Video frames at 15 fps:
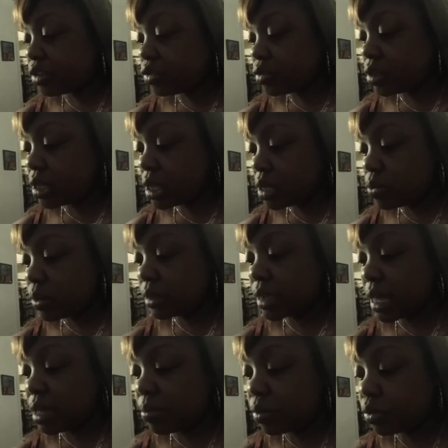actually
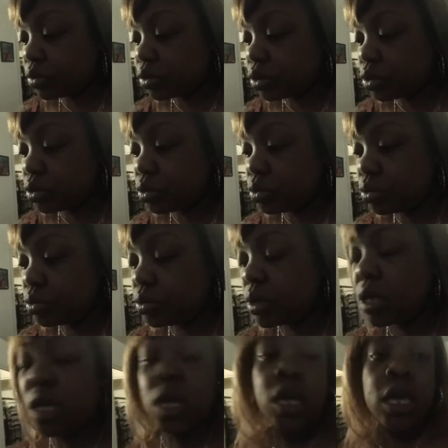was able
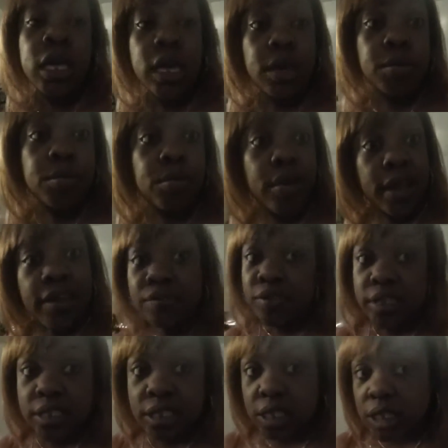to get
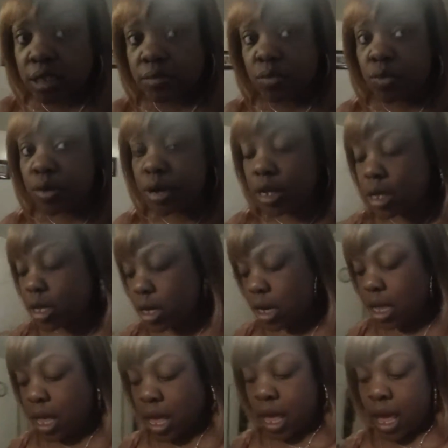breakfast this
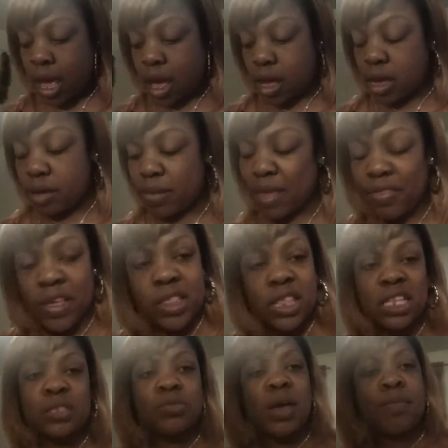morning um, I
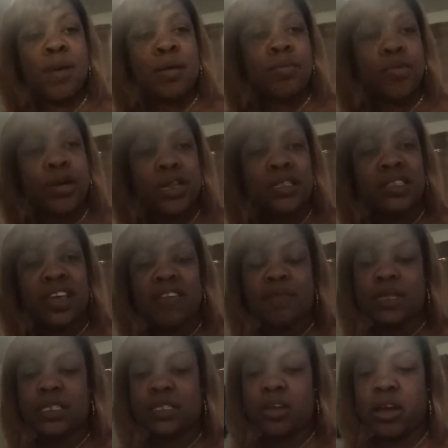think that's why my mornings
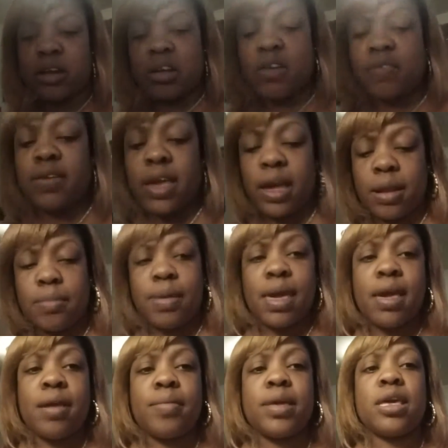have been starting off kind of
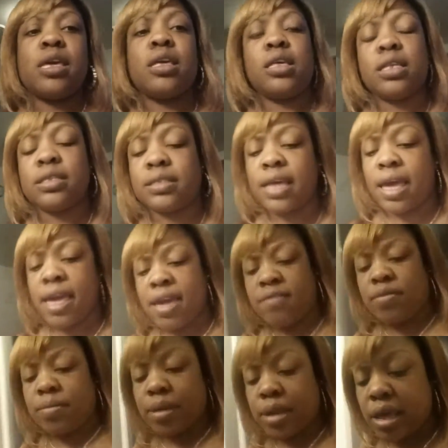bad because I
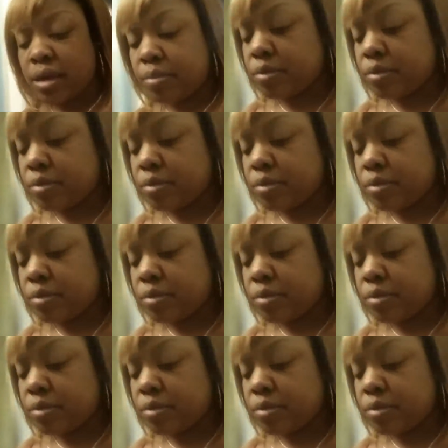haven't been